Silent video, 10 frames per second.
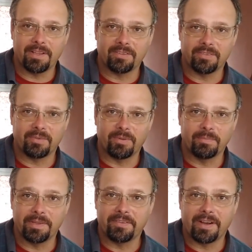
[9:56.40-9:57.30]
is going to want
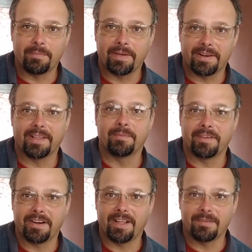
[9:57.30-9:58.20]
me to write my name on
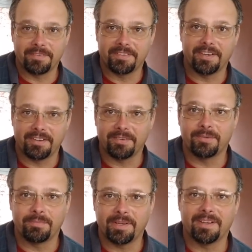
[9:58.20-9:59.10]
a knife and send it to
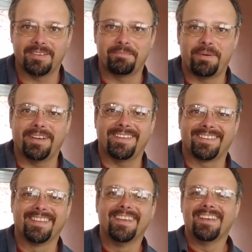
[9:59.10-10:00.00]
them. But
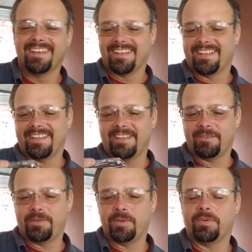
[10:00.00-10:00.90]

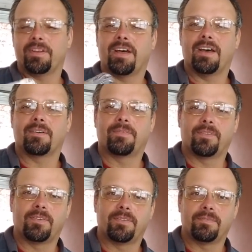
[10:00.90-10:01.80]
if you would like
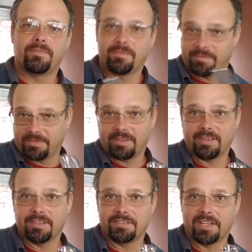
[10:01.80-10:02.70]
for
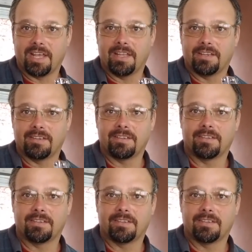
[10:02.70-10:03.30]
a signed